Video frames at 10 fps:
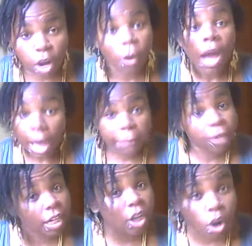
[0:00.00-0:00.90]
No,
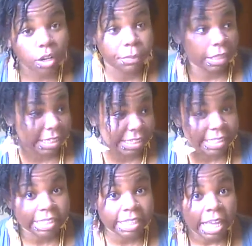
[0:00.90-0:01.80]
I'm going to call the
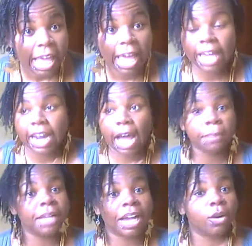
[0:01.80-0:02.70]
police. And
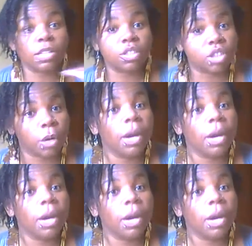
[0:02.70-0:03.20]
I'm not going to show